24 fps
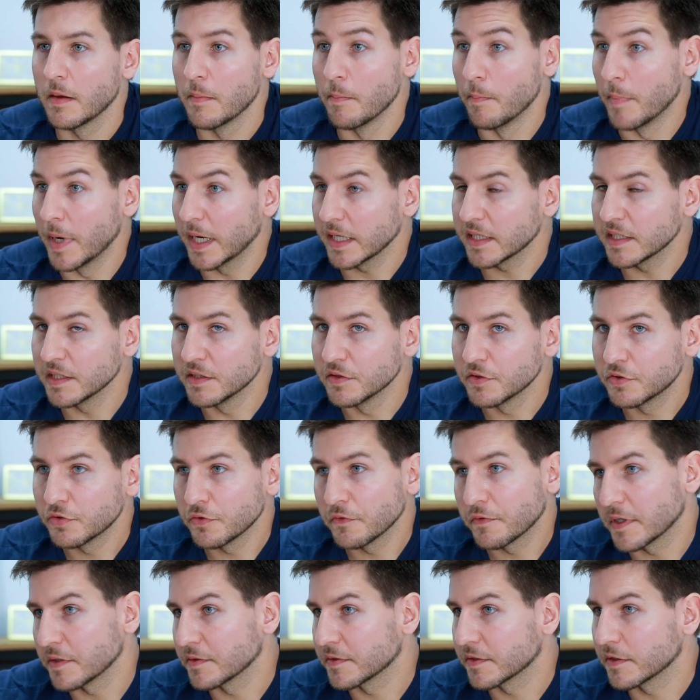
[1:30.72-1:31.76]
Back in
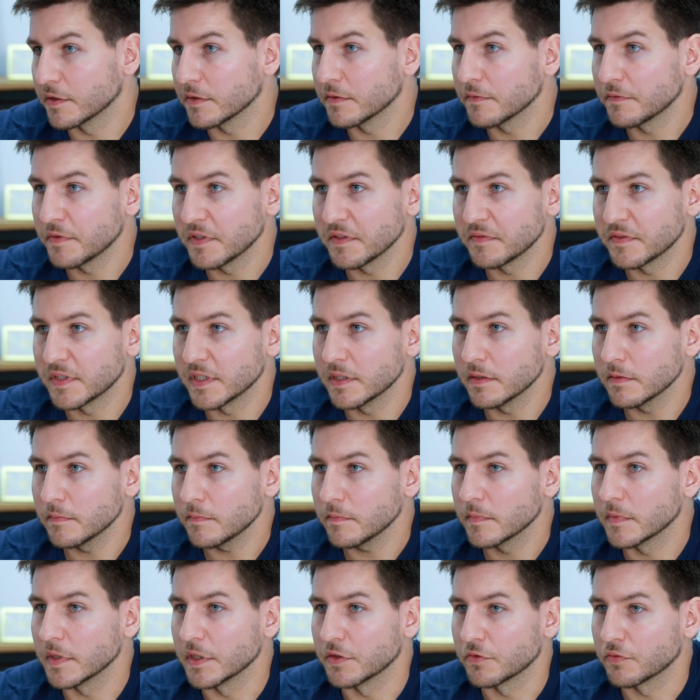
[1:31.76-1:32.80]
2015,
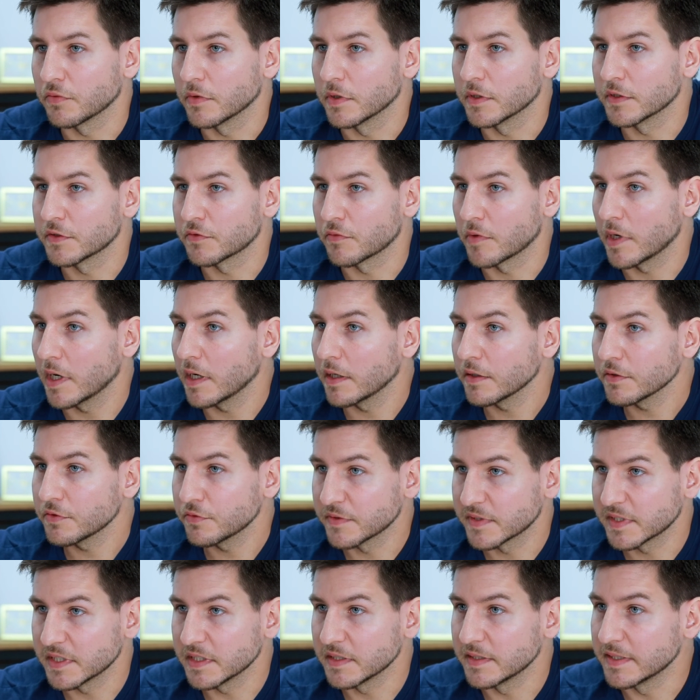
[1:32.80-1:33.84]
it was rare
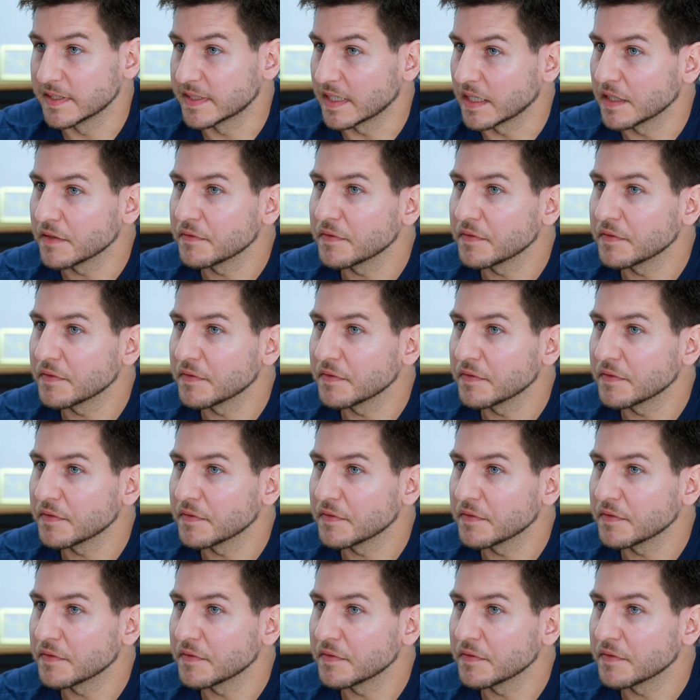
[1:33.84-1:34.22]
to see design